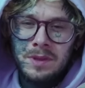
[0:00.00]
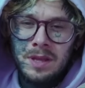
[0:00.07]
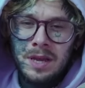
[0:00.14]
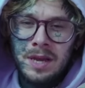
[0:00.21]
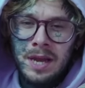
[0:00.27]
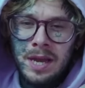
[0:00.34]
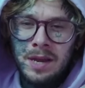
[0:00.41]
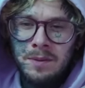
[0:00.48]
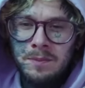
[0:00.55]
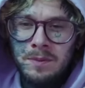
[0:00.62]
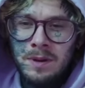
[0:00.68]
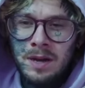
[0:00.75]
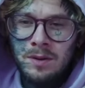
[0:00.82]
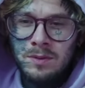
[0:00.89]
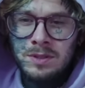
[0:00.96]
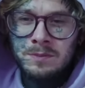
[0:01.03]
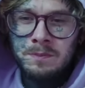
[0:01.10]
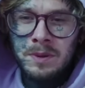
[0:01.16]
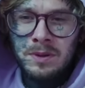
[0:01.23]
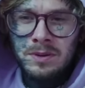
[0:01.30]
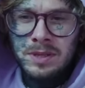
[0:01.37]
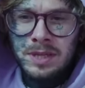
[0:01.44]
I was
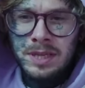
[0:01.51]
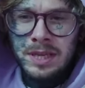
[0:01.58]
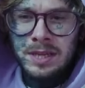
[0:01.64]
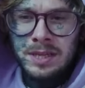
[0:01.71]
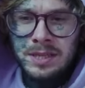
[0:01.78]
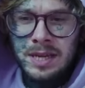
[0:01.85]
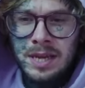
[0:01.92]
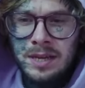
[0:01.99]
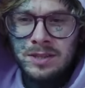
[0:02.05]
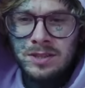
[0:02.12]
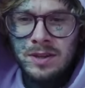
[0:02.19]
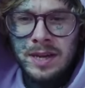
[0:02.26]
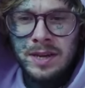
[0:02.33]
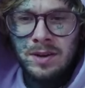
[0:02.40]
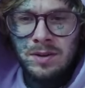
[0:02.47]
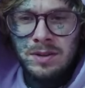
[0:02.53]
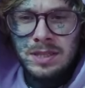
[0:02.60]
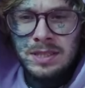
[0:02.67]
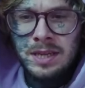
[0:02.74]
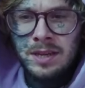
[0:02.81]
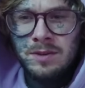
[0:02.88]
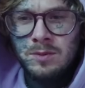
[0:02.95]
building a king deck, so I had all
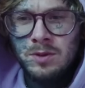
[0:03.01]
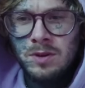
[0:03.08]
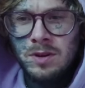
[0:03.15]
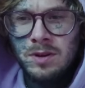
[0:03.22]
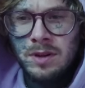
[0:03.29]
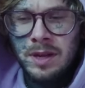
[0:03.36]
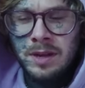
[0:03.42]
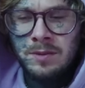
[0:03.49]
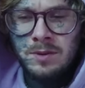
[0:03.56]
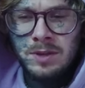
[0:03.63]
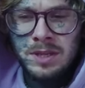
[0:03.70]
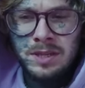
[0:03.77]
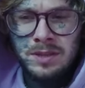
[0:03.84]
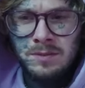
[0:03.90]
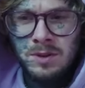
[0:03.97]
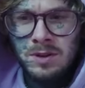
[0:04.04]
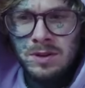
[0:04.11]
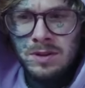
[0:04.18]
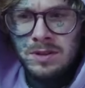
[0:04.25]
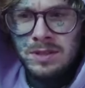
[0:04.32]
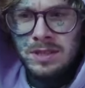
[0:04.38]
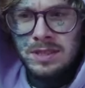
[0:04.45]
these Animal Kingdom
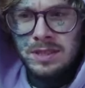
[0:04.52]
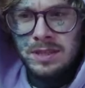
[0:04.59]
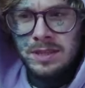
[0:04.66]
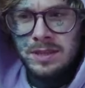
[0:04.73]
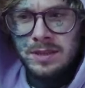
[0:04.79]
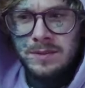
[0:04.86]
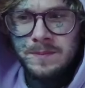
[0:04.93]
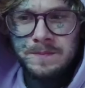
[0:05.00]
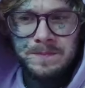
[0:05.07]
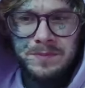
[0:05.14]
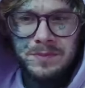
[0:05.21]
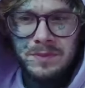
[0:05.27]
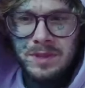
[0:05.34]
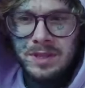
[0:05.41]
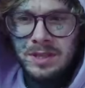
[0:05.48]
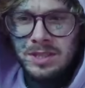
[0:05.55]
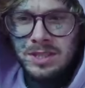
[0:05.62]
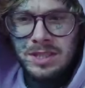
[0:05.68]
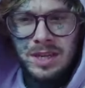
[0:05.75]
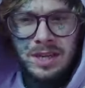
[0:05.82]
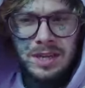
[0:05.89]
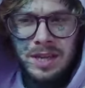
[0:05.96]
cards, and it
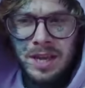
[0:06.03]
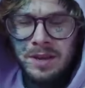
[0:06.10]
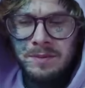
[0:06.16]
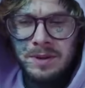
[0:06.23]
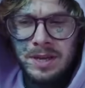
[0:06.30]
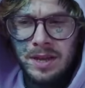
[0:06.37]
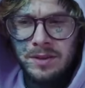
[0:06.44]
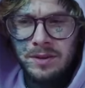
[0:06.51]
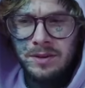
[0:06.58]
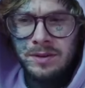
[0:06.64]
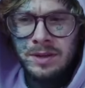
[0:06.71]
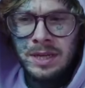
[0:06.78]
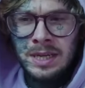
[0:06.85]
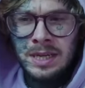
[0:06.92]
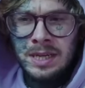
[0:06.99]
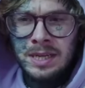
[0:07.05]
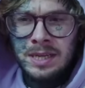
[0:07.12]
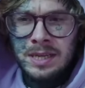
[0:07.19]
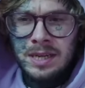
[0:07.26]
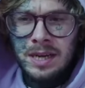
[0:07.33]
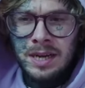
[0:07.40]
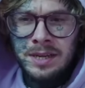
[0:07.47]
just kind of came together.
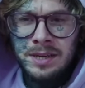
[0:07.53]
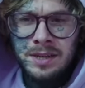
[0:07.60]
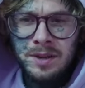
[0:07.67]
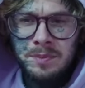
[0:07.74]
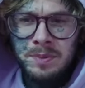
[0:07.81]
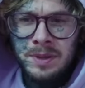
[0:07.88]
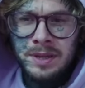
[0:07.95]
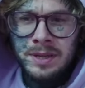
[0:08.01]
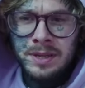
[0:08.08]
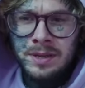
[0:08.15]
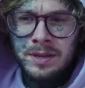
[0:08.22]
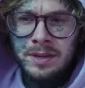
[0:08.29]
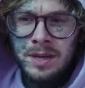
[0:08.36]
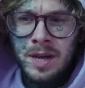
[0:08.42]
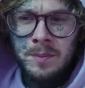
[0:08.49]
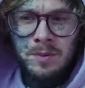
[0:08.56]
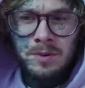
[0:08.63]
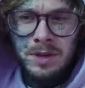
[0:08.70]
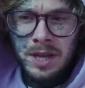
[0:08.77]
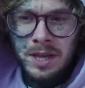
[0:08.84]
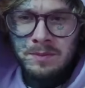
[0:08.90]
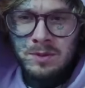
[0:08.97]
I ended up playing a couple
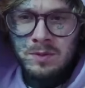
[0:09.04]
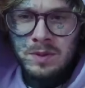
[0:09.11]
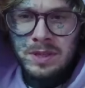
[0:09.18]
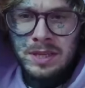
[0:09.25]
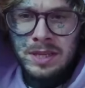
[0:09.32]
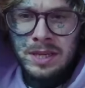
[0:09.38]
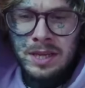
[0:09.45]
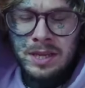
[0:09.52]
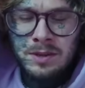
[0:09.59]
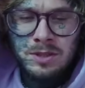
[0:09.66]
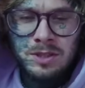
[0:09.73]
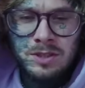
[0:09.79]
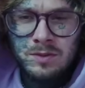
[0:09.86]
games with it, and